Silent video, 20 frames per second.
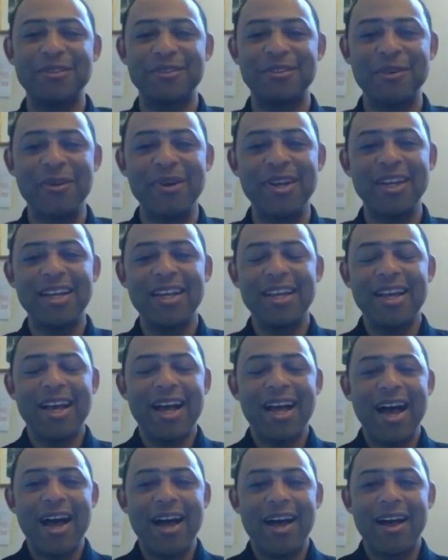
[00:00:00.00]
So
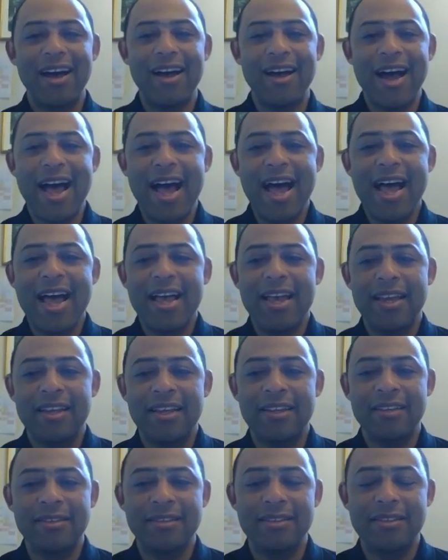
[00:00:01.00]

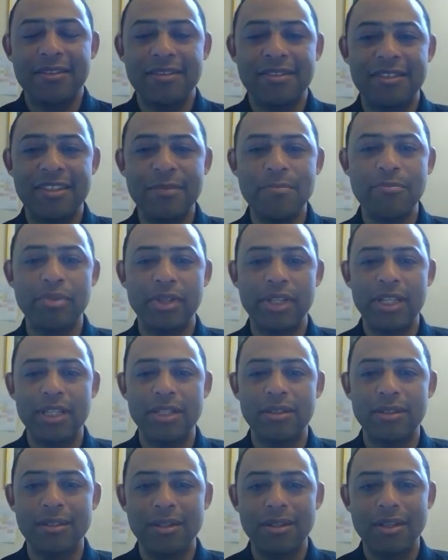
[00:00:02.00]
I
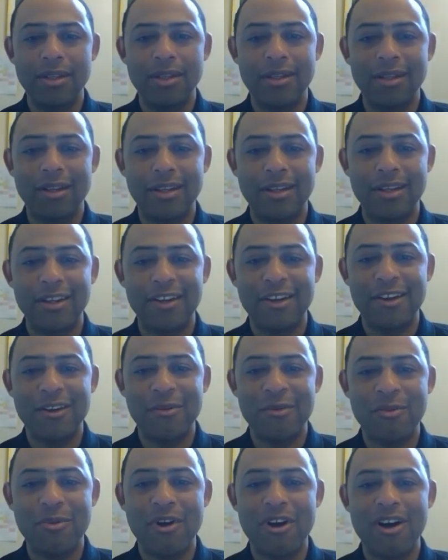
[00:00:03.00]
simply
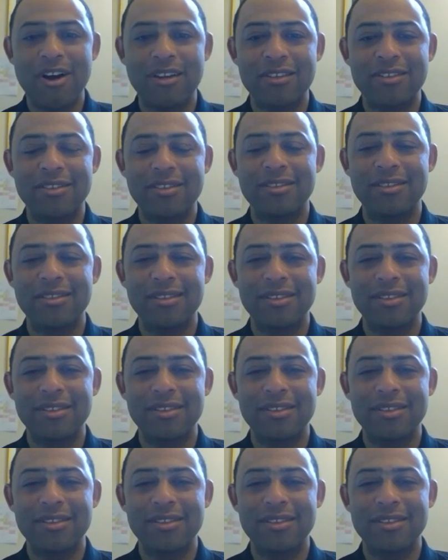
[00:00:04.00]
walked